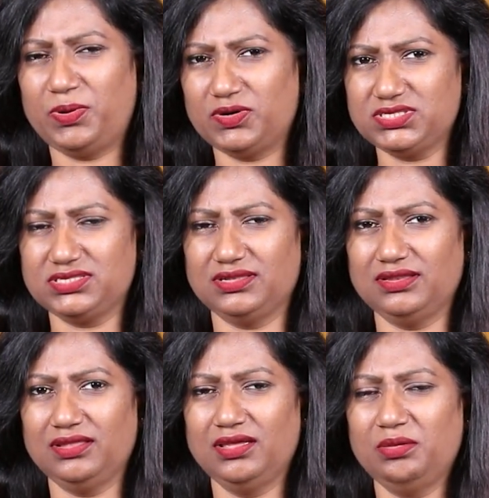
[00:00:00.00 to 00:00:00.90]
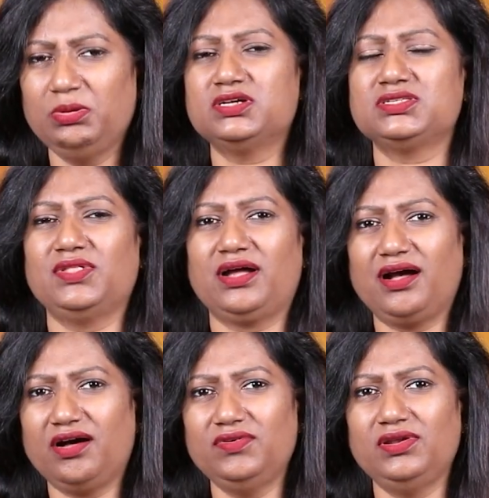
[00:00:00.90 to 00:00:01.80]
person because of the
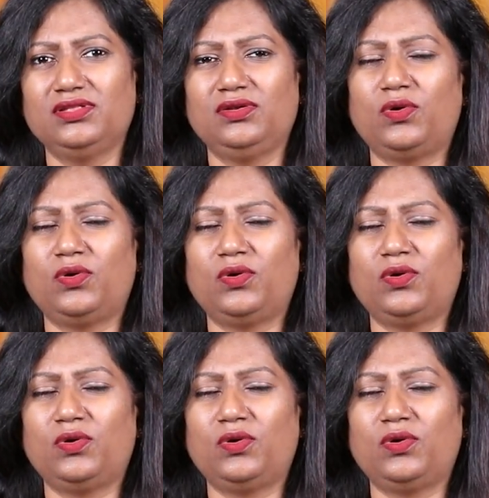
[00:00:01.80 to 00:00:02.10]
covenant the